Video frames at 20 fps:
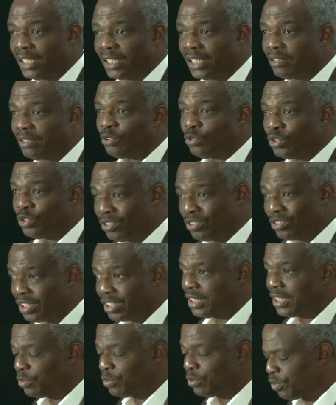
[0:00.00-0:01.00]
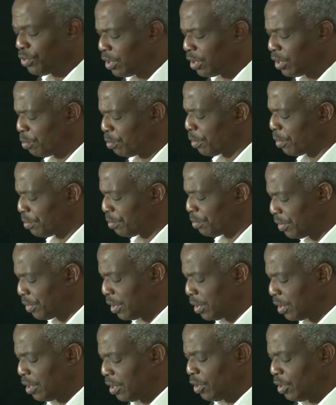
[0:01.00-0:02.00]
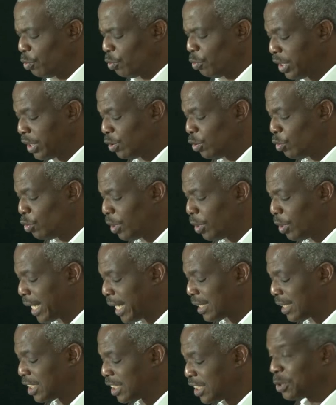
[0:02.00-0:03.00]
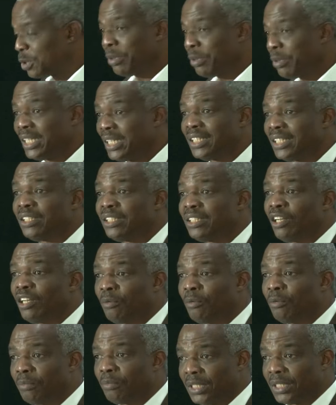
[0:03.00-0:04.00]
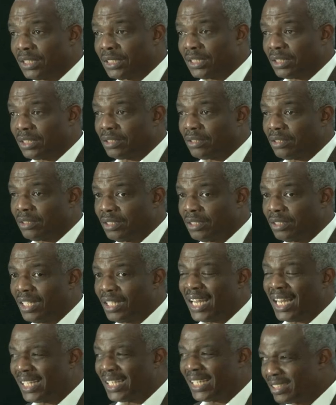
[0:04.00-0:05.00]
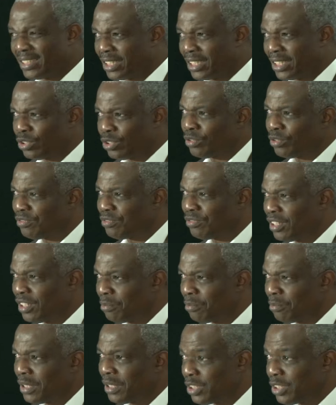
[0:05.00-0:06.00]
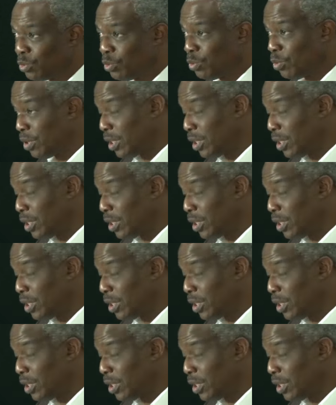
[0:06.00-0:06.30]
then really we've got it. When you look at the spending numbers, the last set of numbers